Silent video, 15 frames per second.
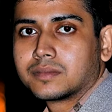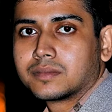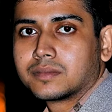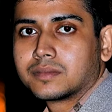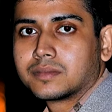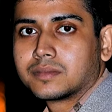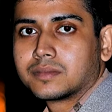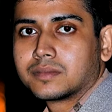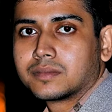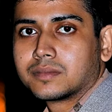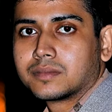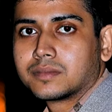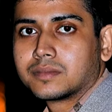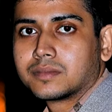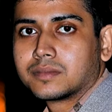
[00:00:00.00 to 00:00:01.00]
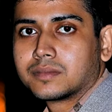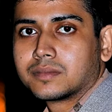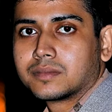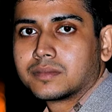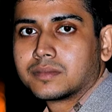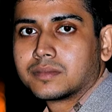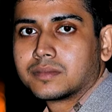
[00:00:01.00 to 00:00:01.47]

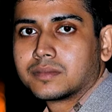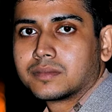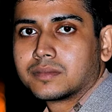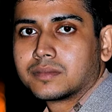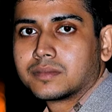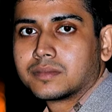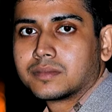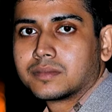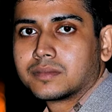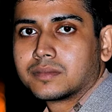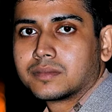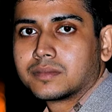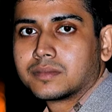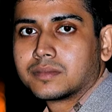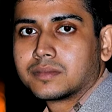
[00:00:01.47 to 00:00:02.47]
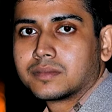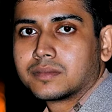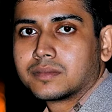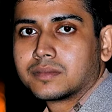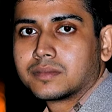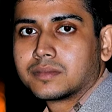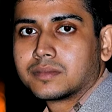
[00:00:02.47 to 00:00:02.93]

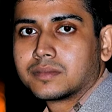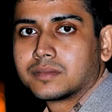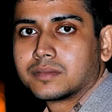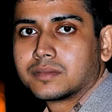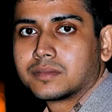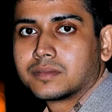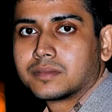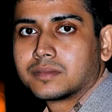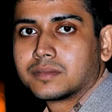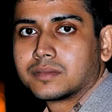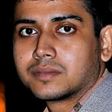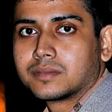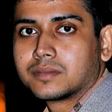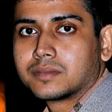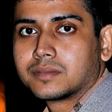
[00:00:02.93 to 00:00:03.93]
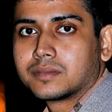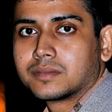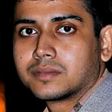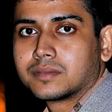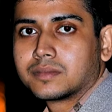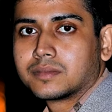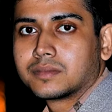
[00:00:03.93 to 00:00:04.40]

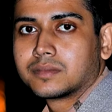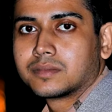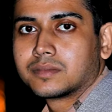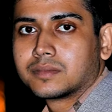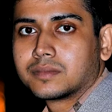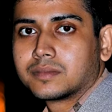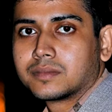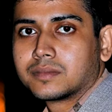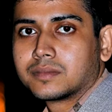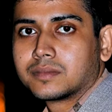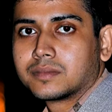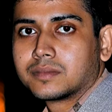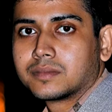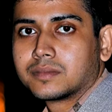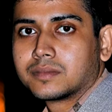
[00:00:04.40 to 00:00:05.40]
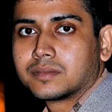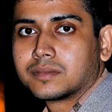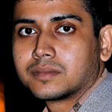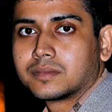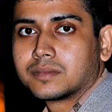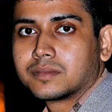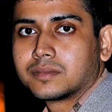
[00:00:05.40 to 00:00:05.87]

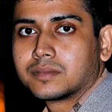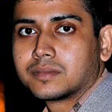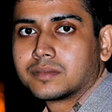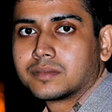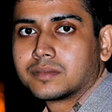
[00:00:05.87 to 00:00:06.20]
(not speaking)